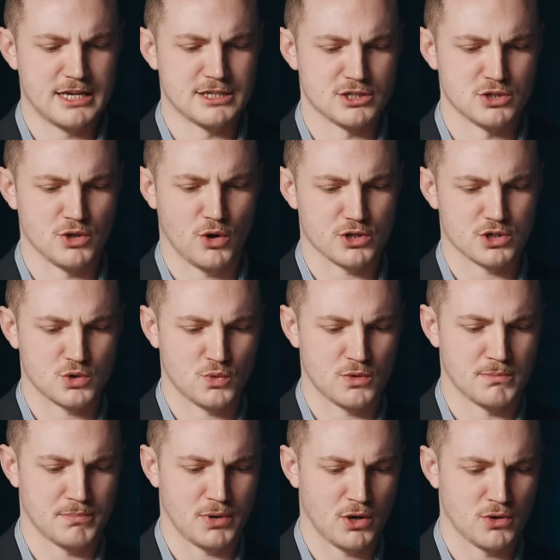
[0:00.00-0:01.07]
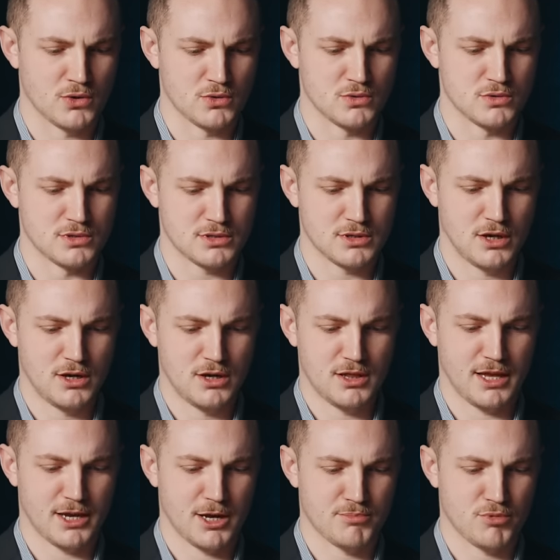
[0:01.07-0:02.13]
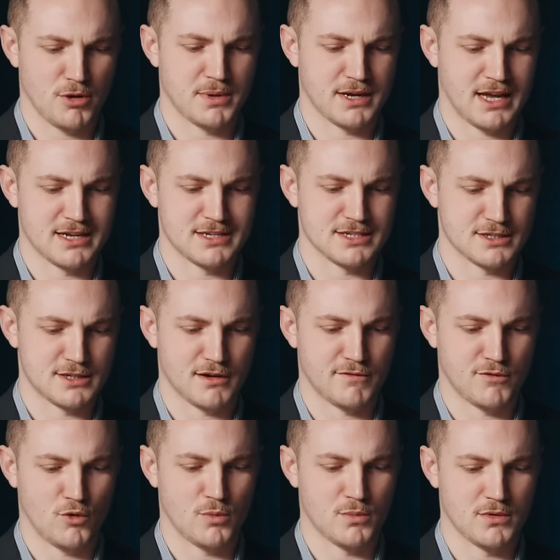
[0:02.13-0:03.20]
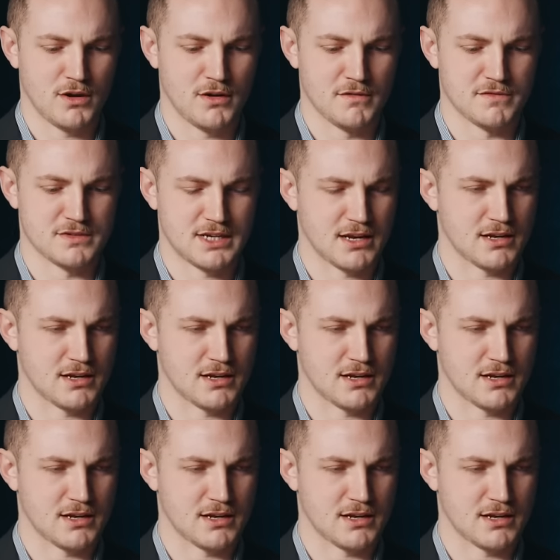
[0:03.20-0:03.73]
not to impose like a propagandistic form of